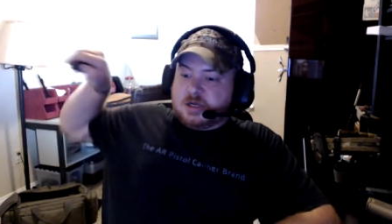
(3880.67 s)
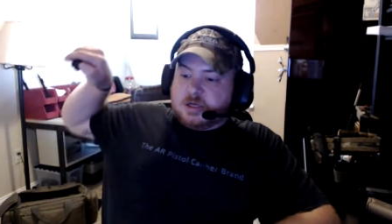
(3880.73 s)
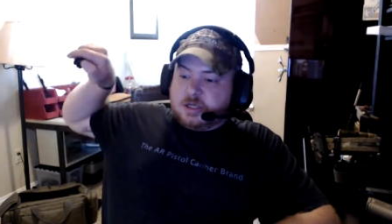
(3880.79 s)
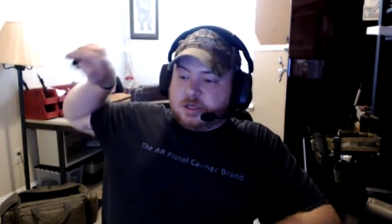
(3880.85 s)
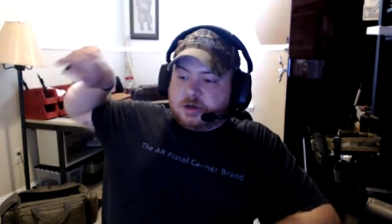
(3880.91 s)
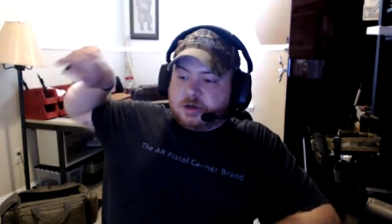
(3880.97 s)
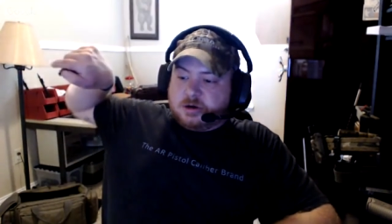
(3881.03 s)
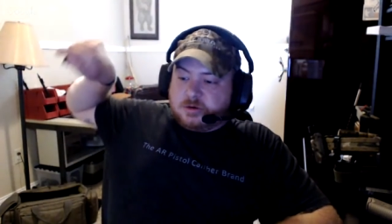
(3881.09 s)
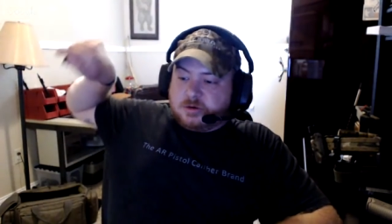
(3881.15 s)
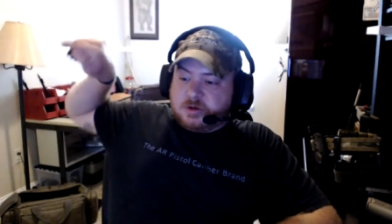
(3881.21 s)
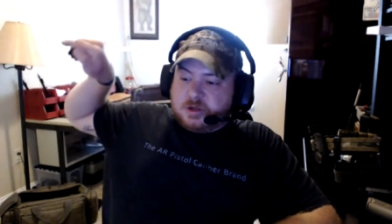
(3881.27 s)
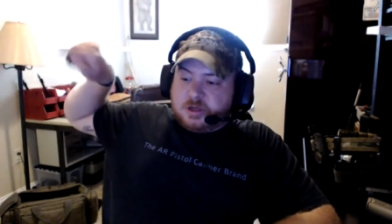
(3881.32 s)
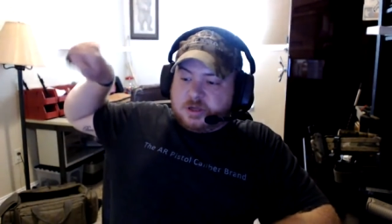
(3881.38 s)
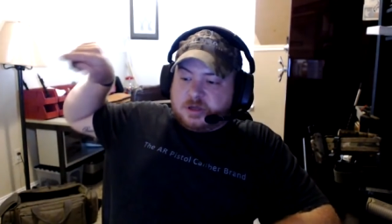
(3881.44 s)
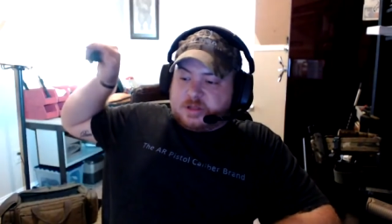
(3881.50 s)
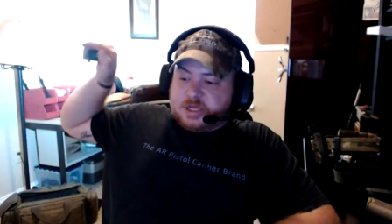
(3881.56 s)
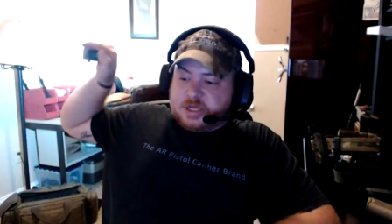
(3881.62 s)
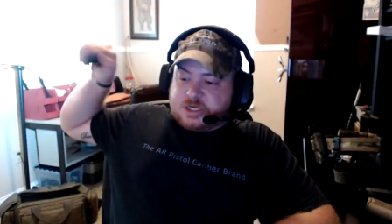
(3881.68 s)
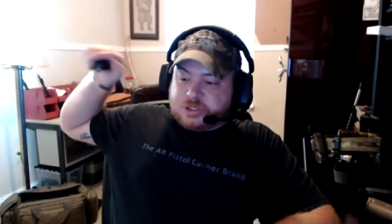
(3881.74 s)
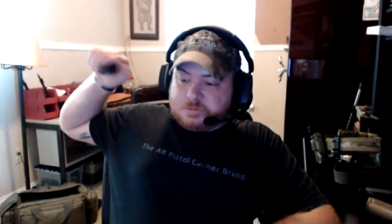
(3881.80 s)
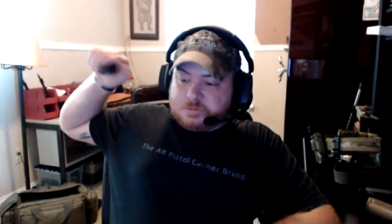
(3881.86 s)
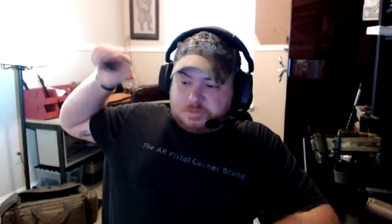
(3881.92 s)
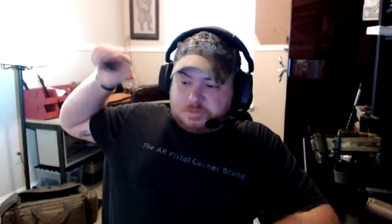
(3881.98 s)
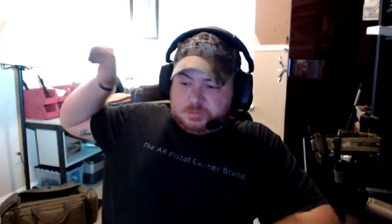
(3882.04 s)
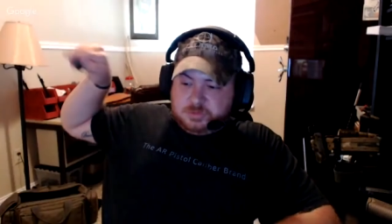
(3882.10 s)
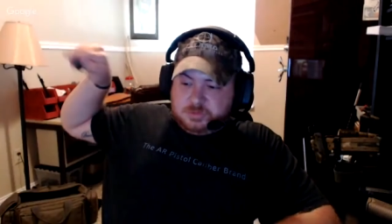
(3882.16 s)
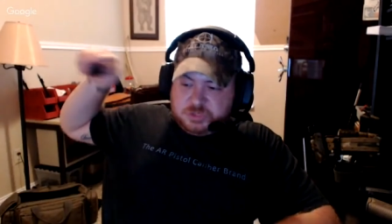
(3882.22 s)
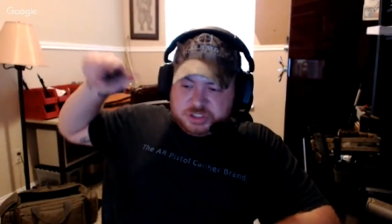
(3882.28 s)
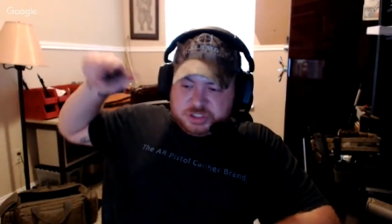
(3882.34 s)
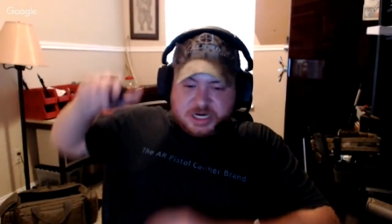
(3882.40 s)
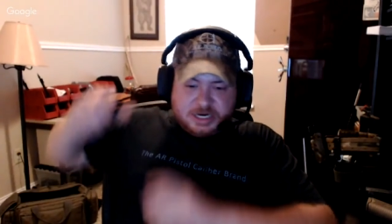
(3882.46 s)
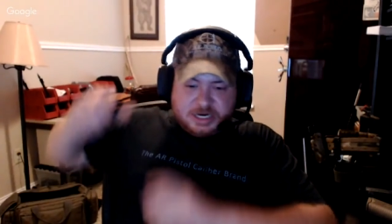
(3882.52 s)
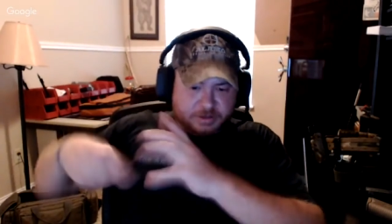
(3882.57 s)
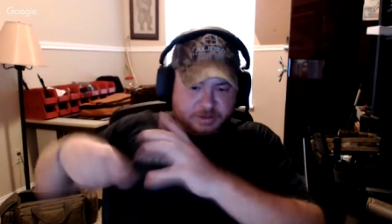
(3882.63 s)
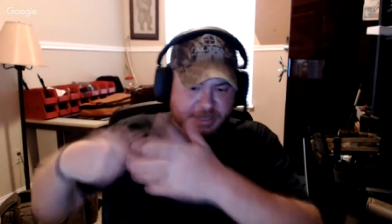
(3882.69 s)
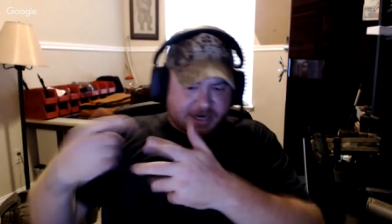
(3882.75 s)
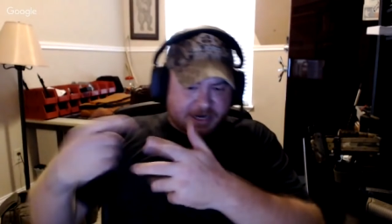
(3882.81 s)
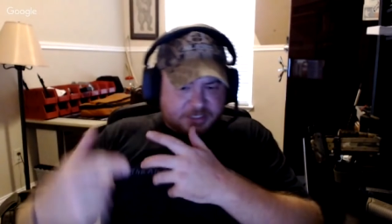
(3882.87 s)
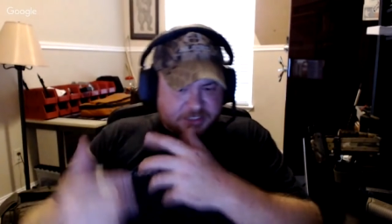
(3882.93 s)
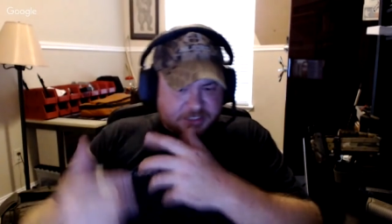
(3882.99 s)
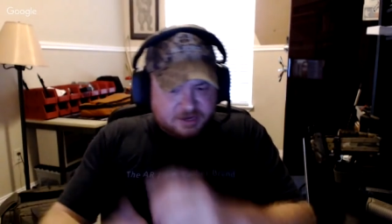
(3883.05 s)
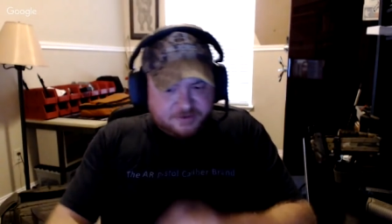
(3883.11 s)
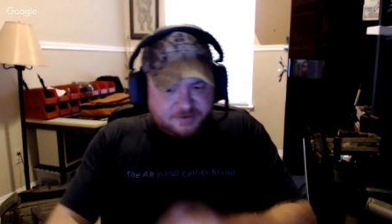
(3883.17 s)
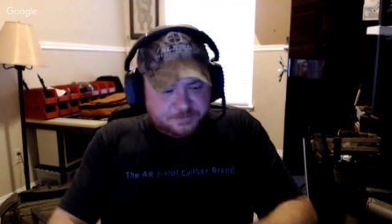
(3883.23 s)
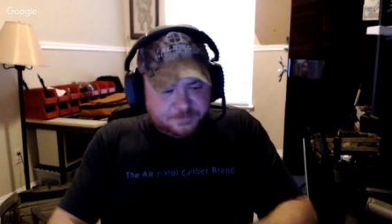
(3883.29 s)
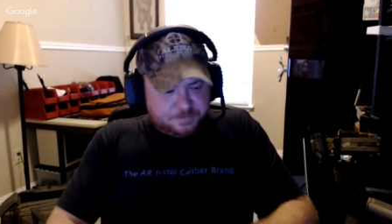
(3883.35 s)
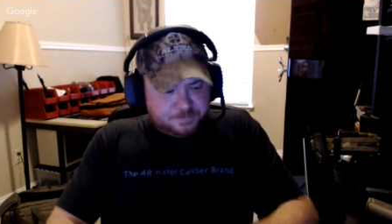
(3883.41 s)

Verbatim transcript: you know like shine your light on stuff,